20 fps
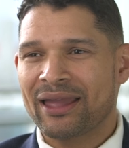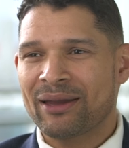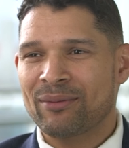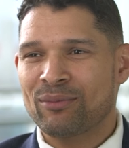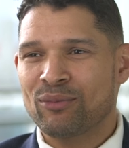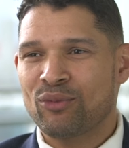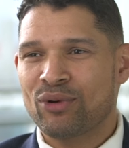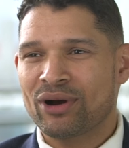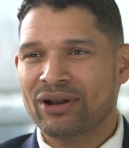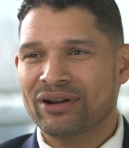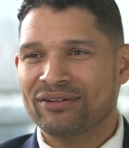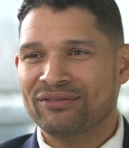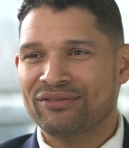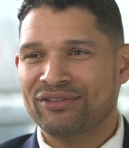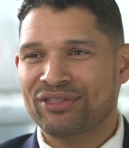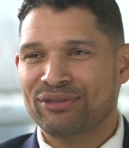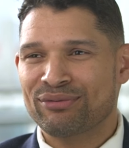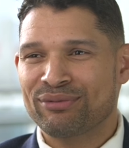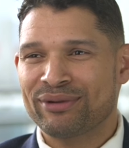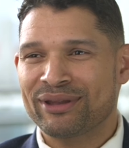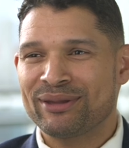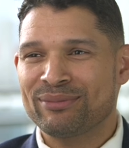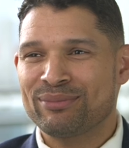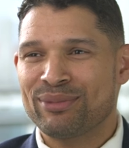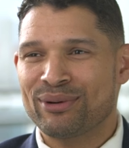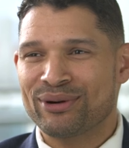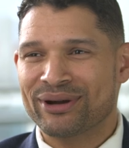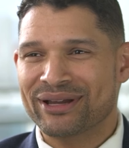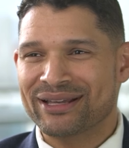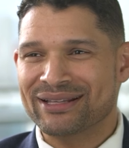am one of three
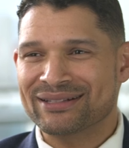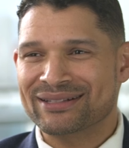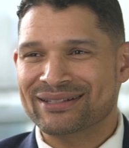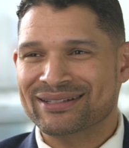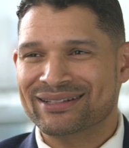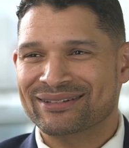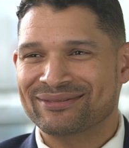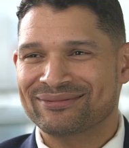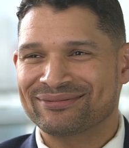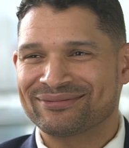boys,